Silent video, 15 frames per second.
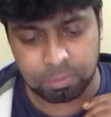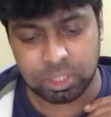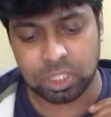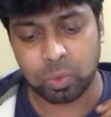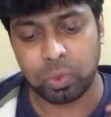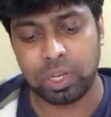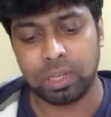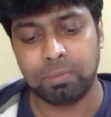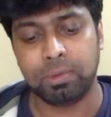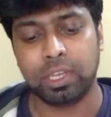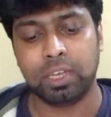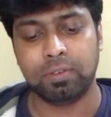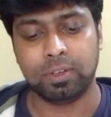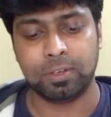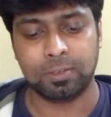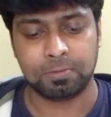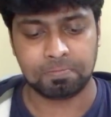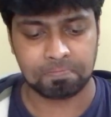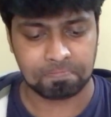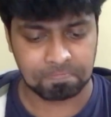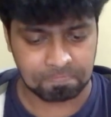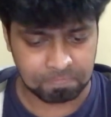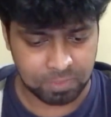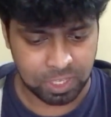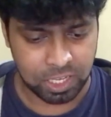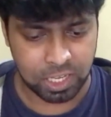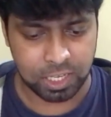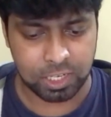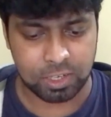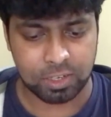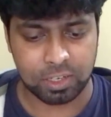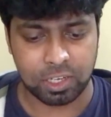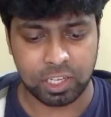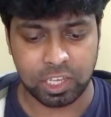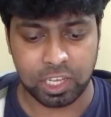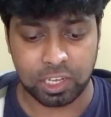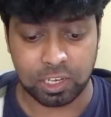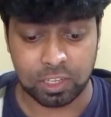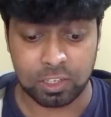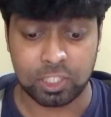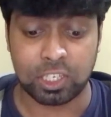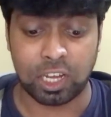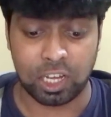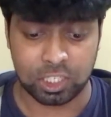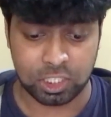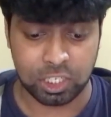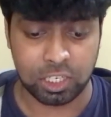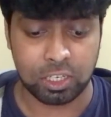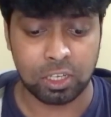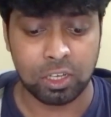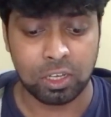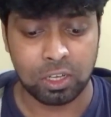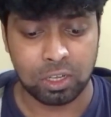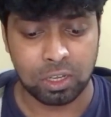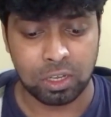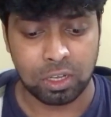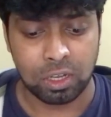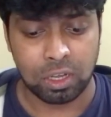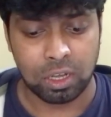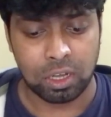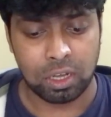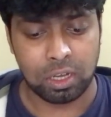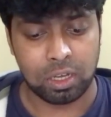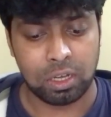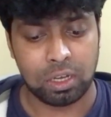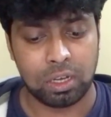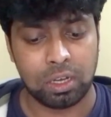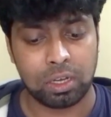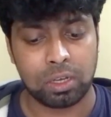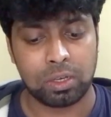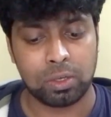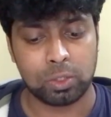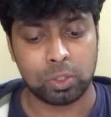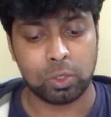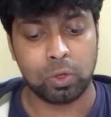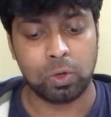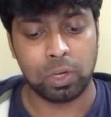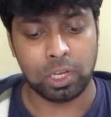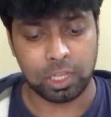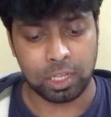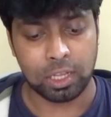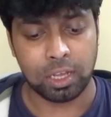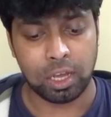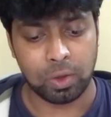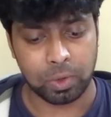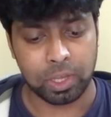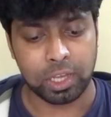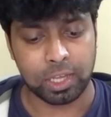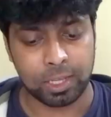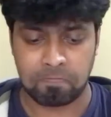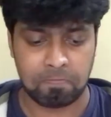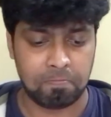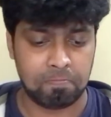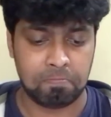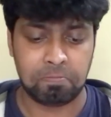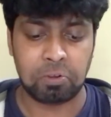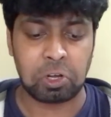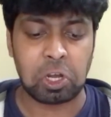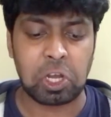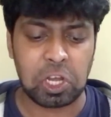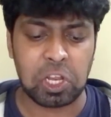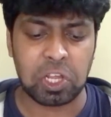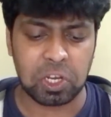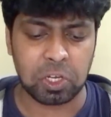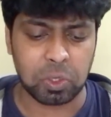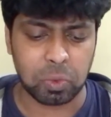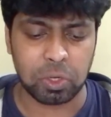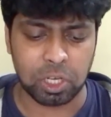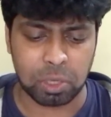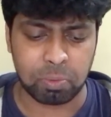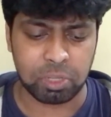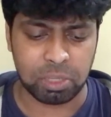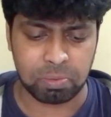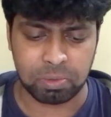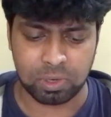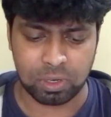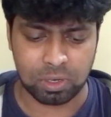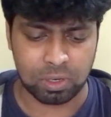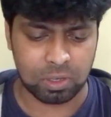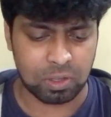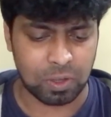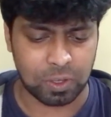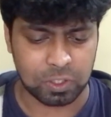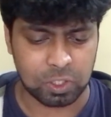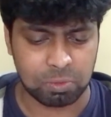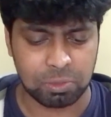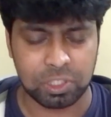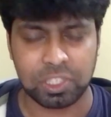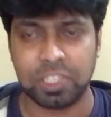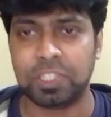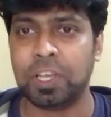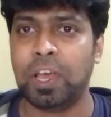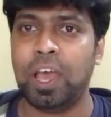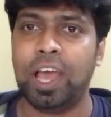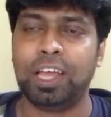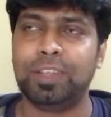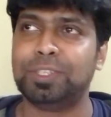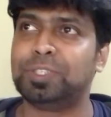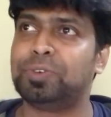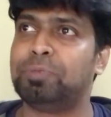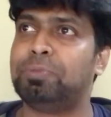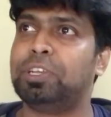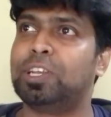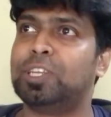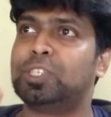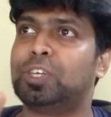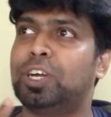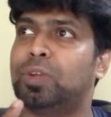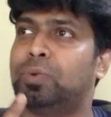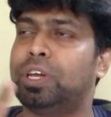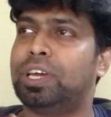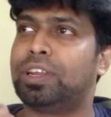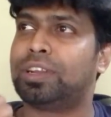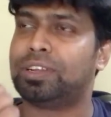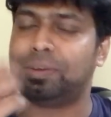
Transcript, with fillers: Mister William David, editor and D I colorist Ashik uh, Kosagoli. Okay, brilliant work, people. Costume designs. This is one particular shot where